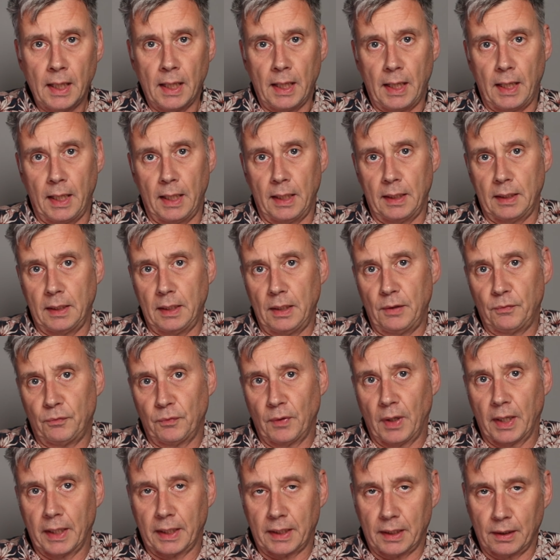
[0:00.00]
and if
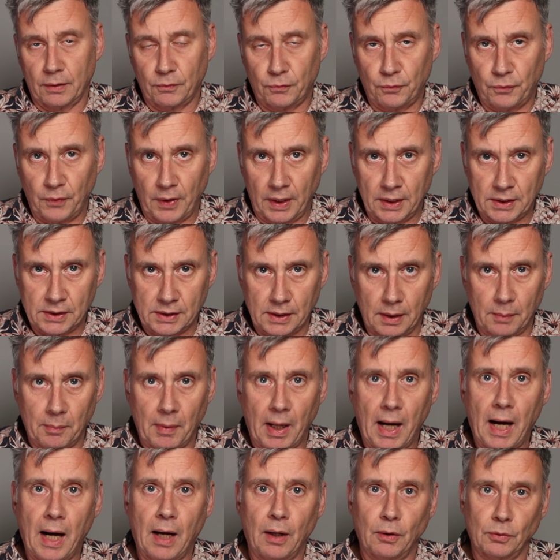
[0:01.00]
I can phase them
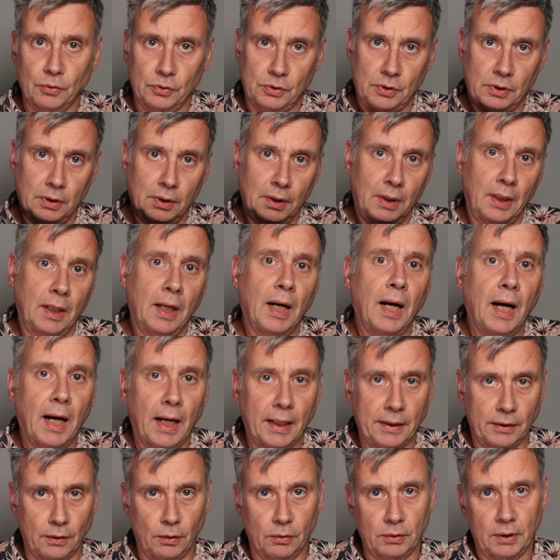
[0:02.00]
out,
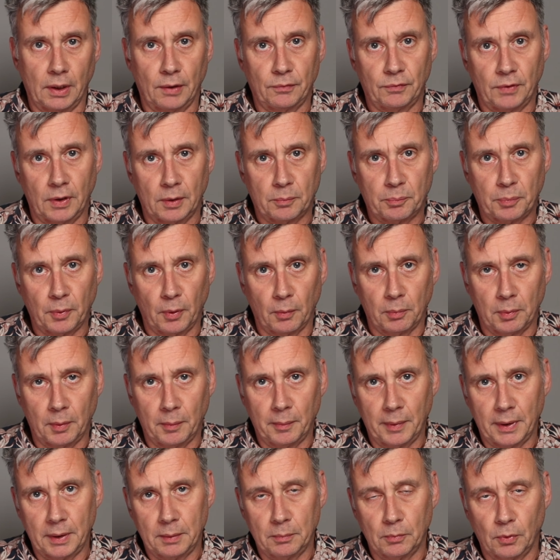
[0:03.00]
I don't have that
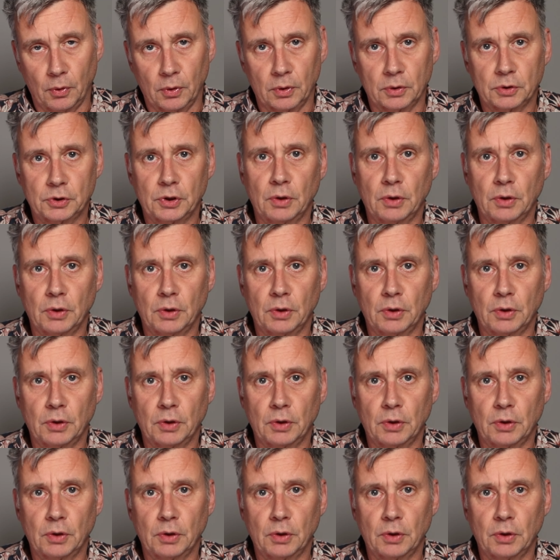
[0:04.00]
problem anymore.